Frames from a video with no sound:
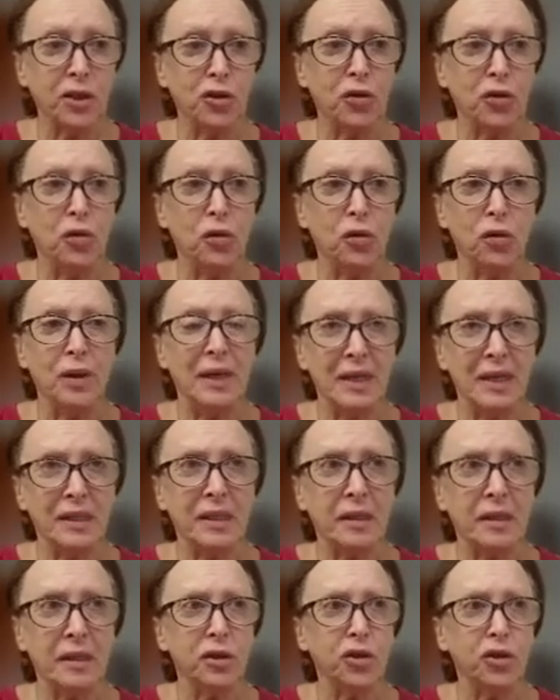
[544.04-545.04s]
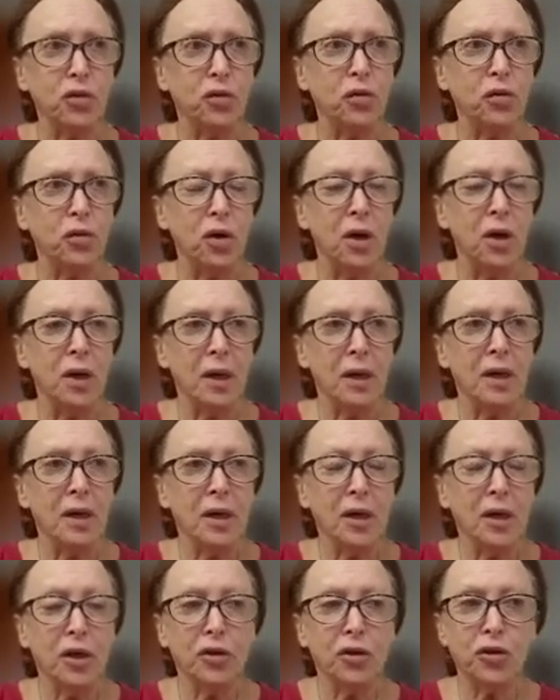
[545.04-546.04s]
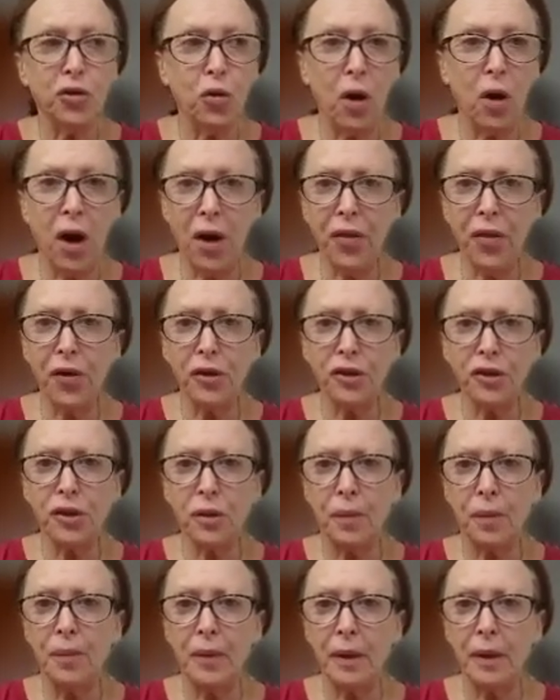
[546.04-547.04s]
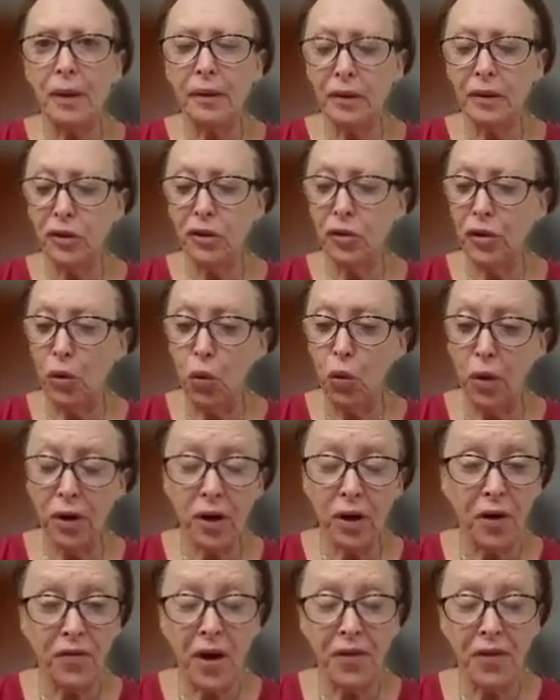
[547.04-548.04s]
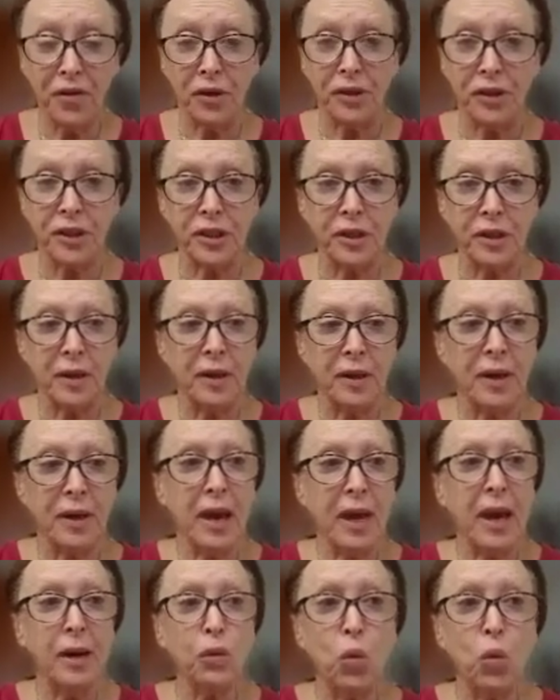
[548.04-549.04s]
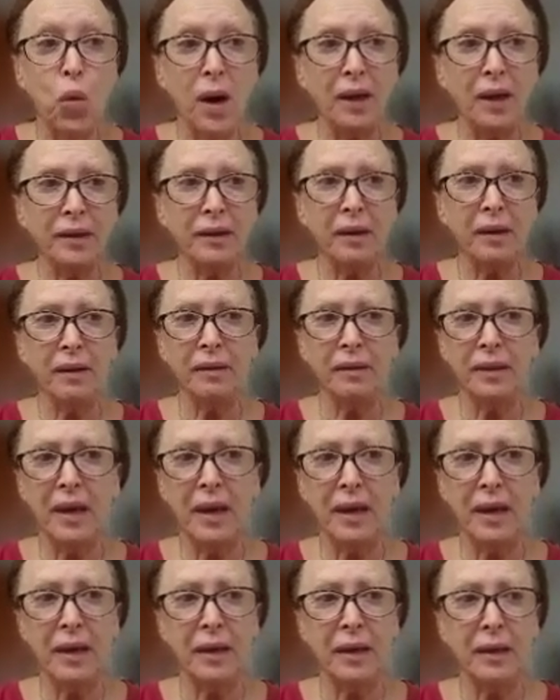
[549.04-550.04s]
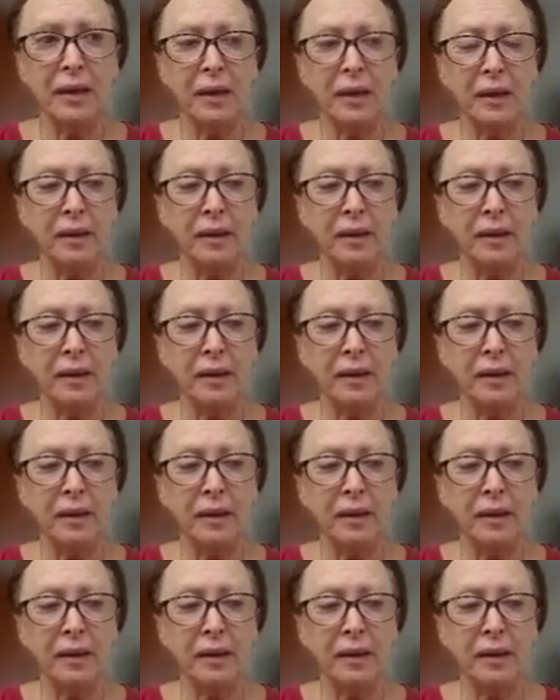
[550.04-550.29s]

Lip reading: to listen to others, to the work of others, and what they